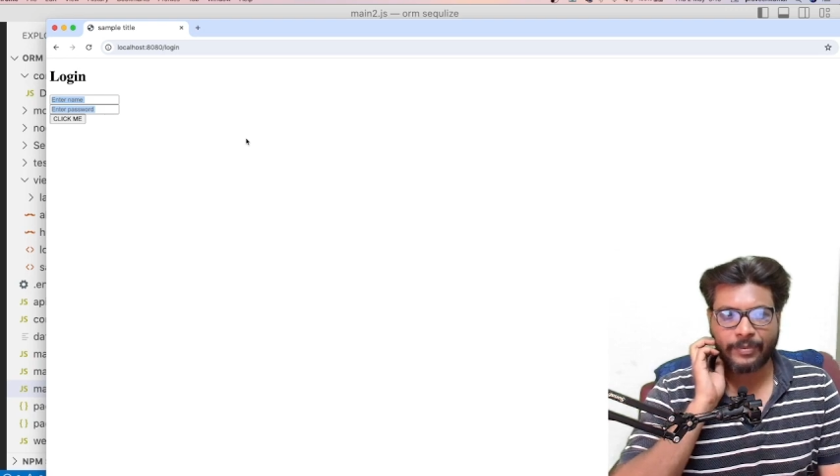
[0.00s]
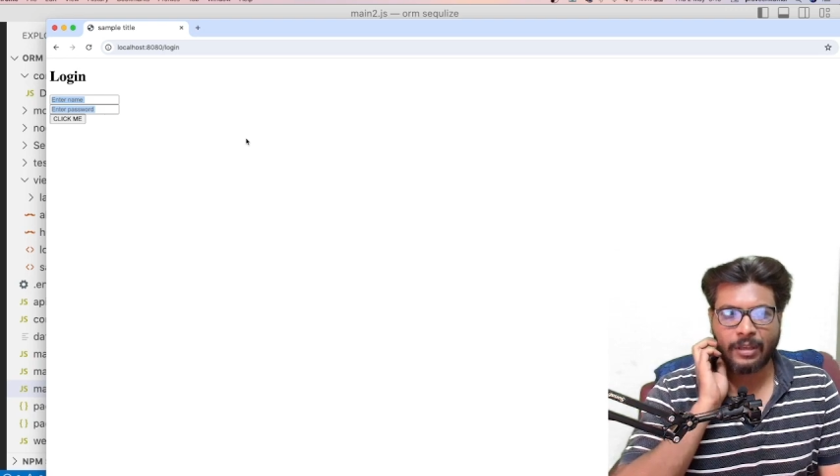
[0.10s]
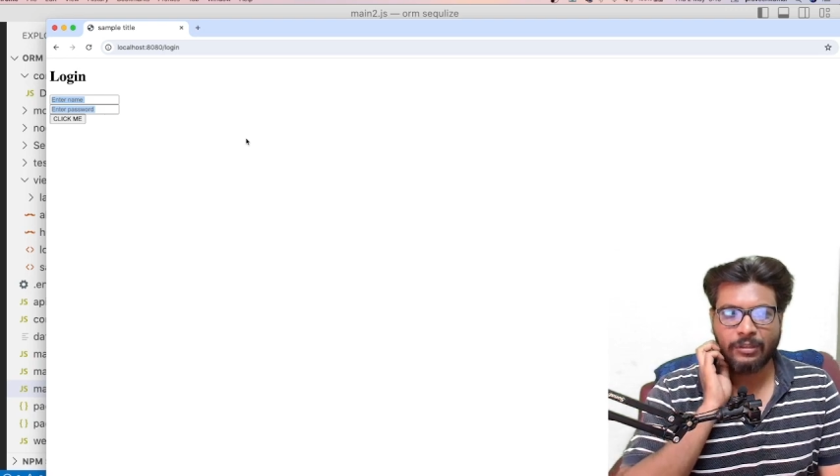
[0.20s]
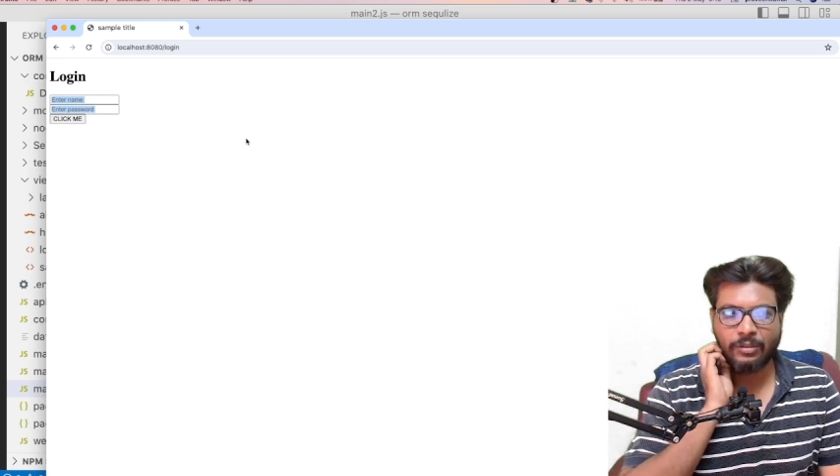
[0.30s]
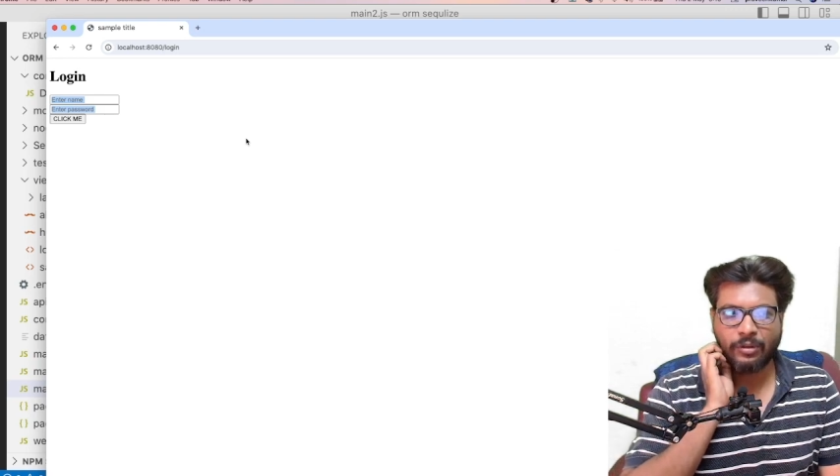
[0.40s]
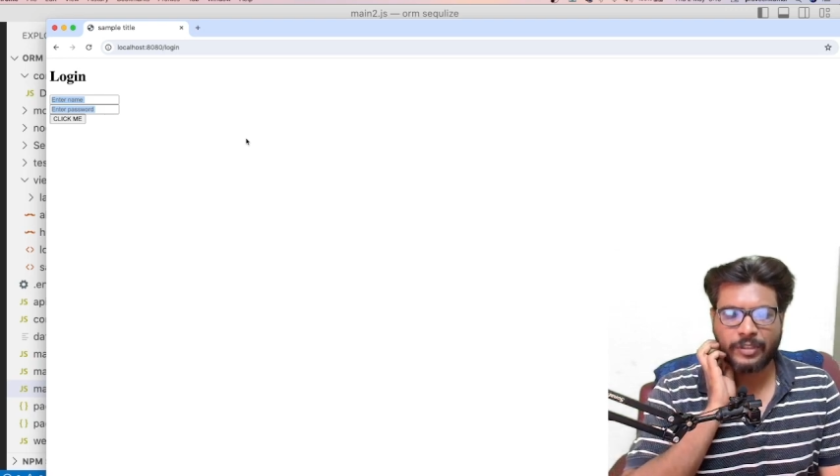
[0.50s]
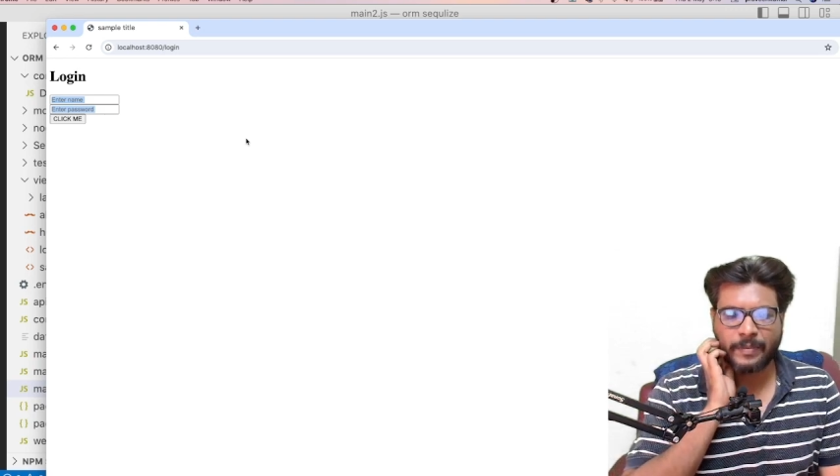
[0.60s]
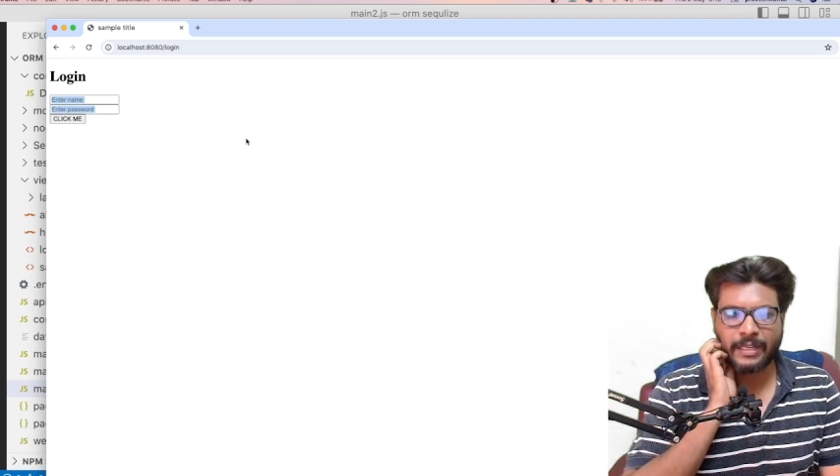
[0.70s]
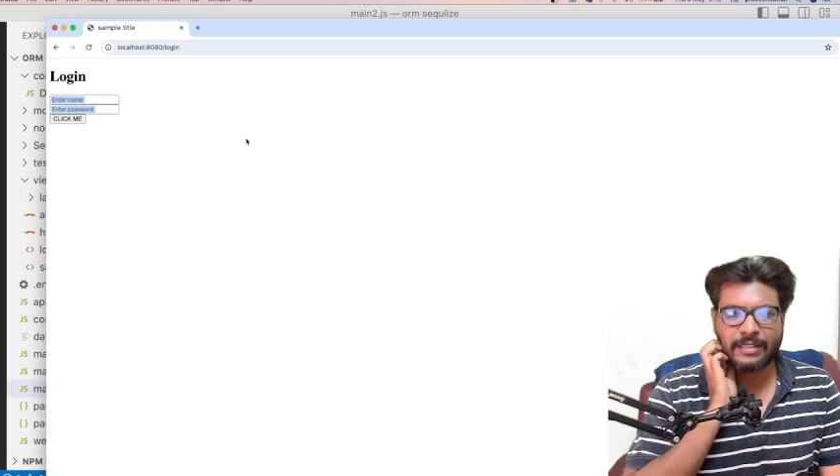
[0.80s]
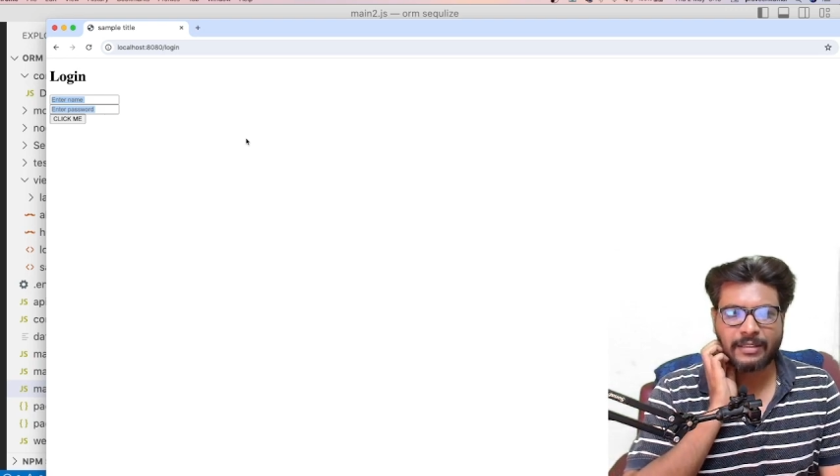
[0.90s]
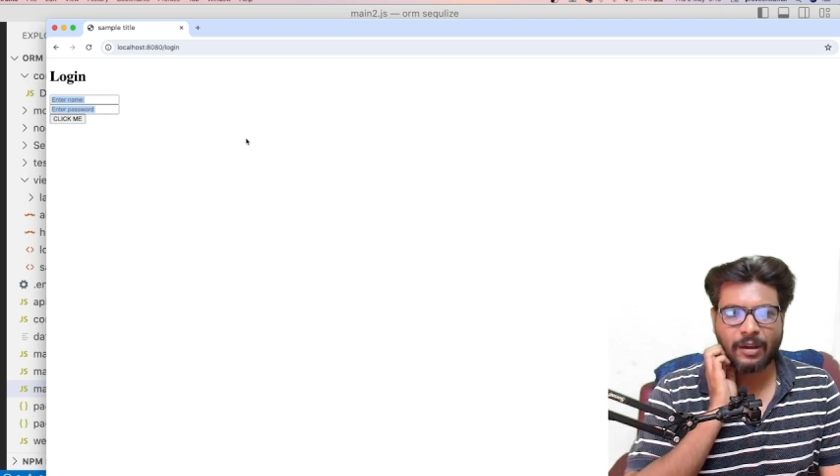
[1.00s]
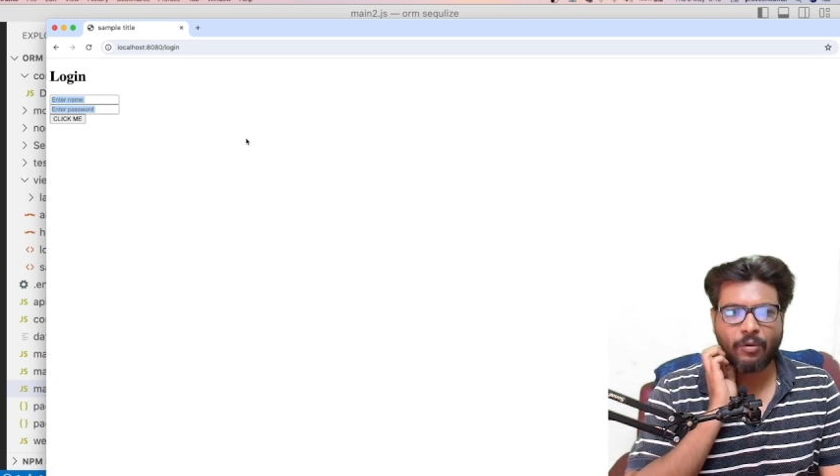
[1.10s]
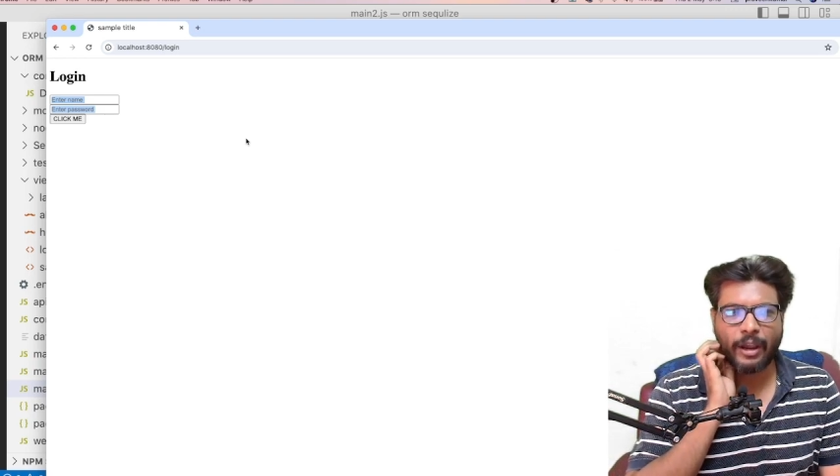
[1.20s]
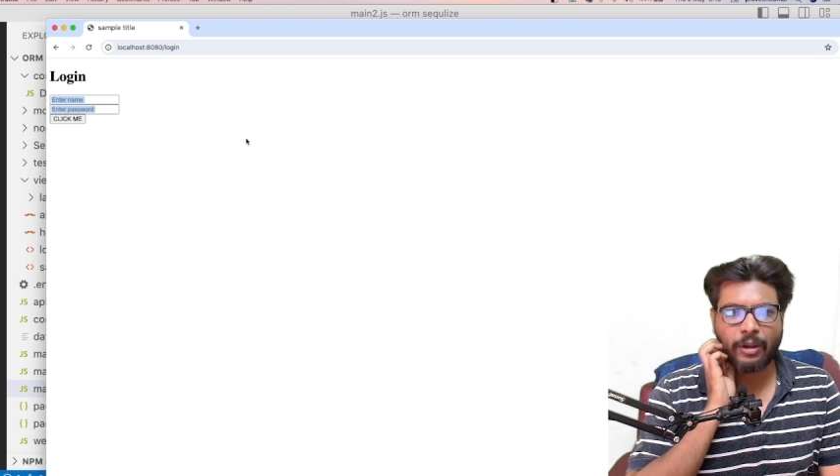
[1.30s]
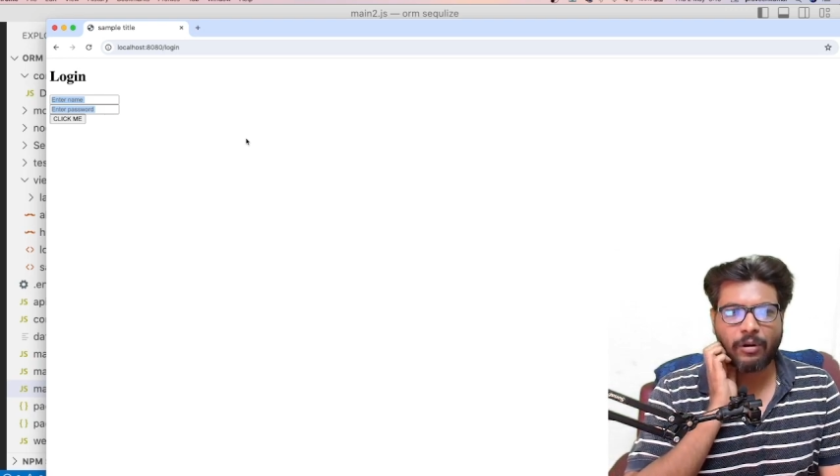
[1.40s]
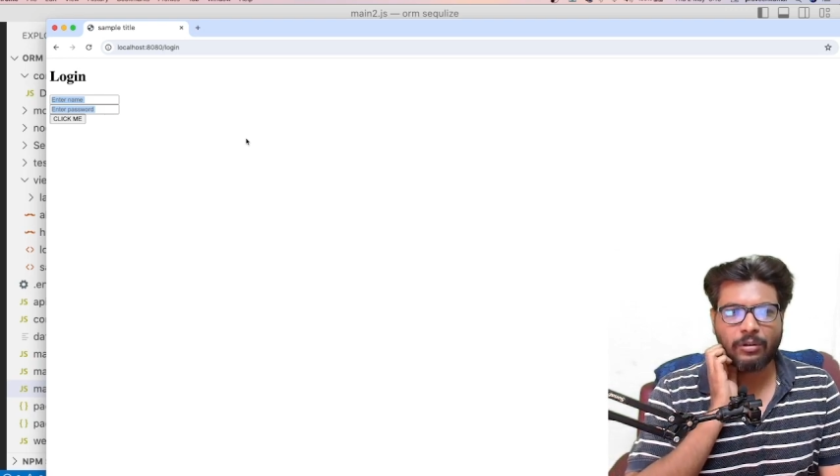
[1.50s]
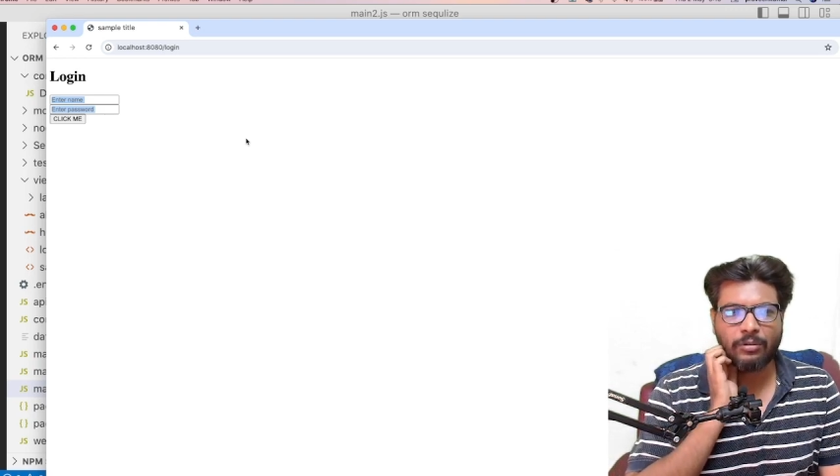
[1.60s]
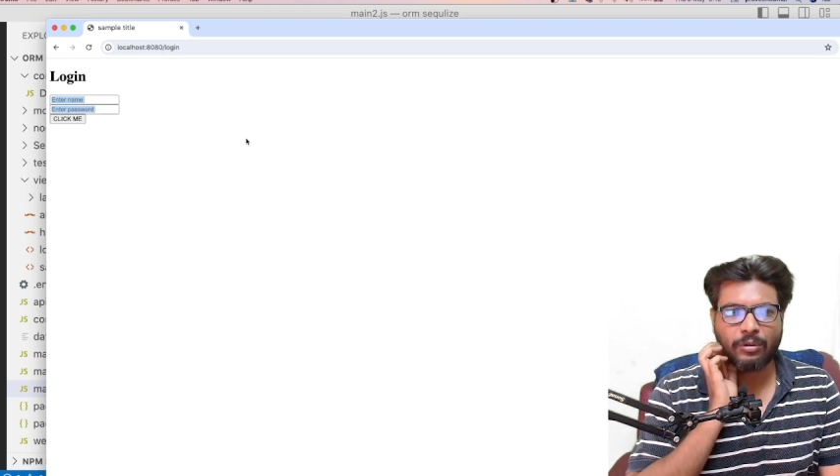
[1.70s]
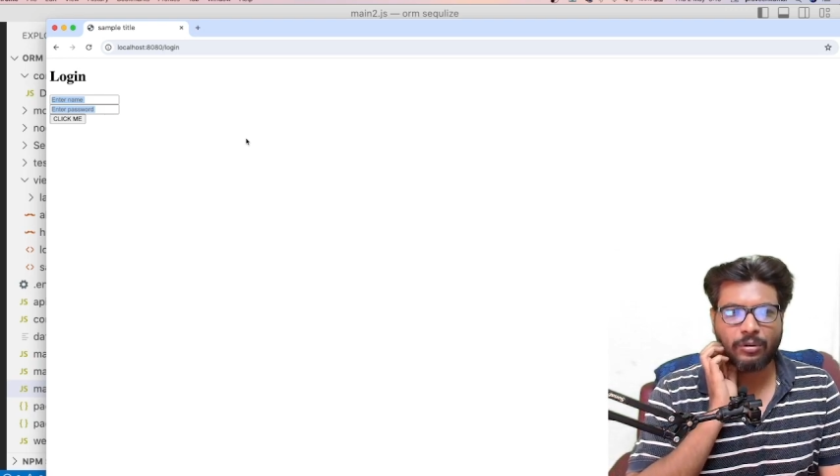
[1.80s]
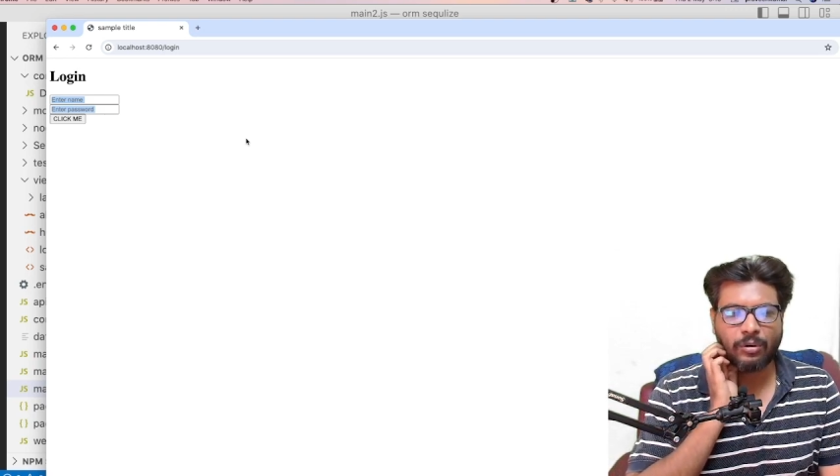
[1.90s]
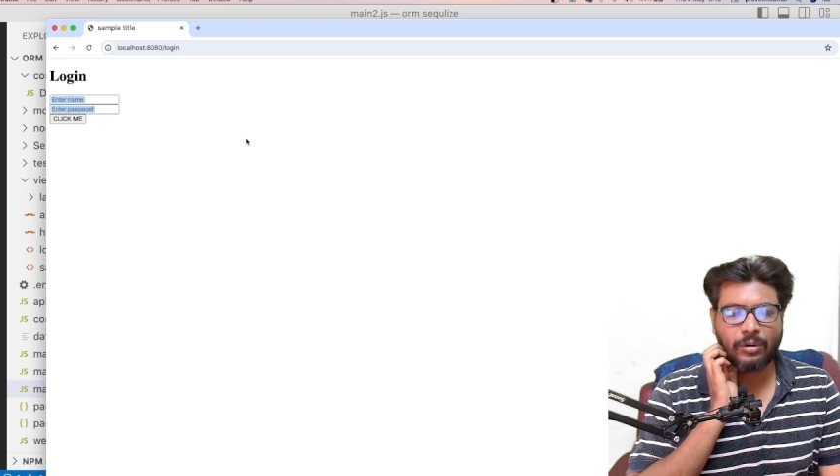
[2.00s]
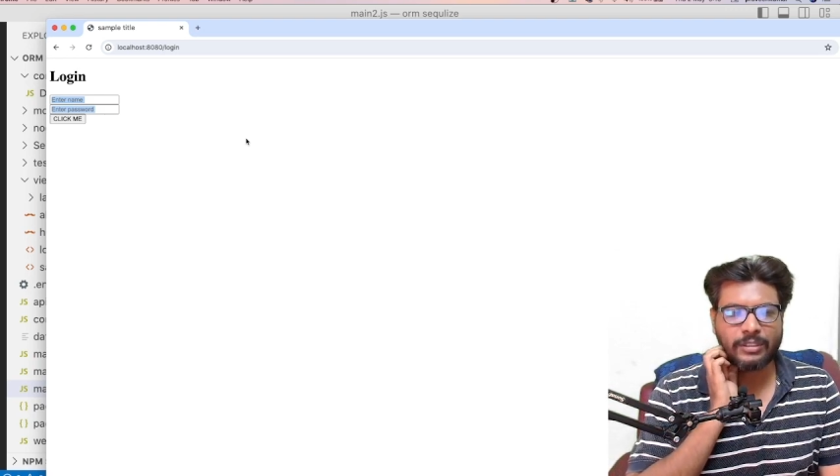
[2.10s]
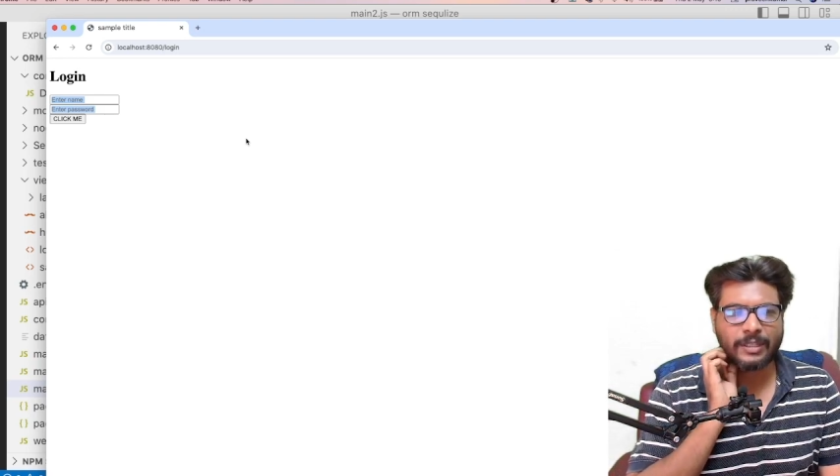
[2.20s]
So which means now I want to load